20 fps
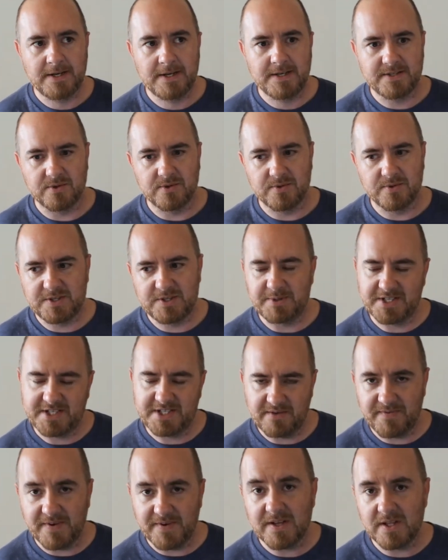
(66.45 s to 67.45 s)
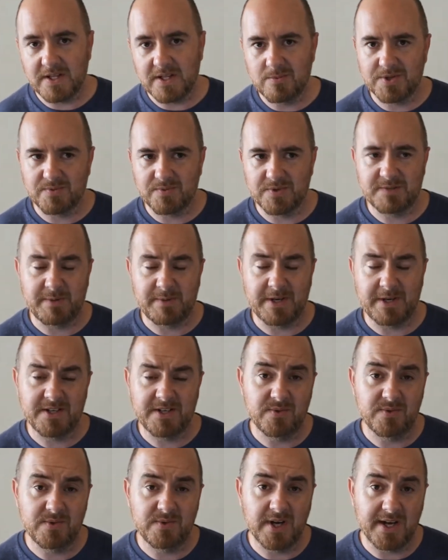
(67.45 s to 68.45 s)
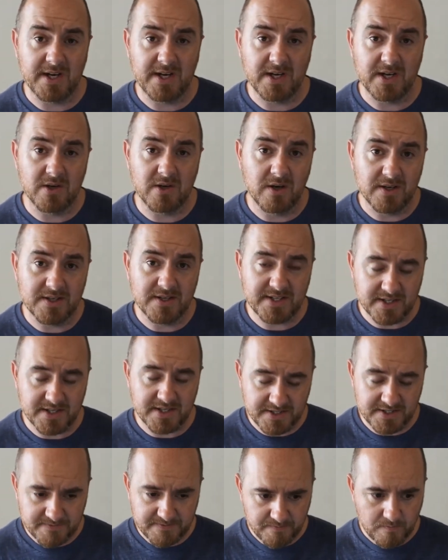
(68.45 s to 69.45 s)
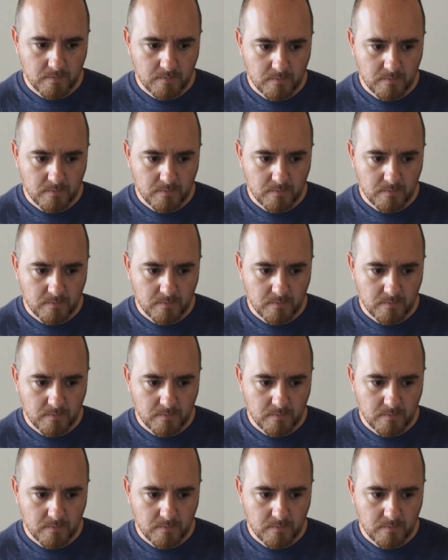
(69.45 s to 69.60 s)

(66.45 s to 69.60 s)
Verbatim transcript: So specifically with respect to diagnostics,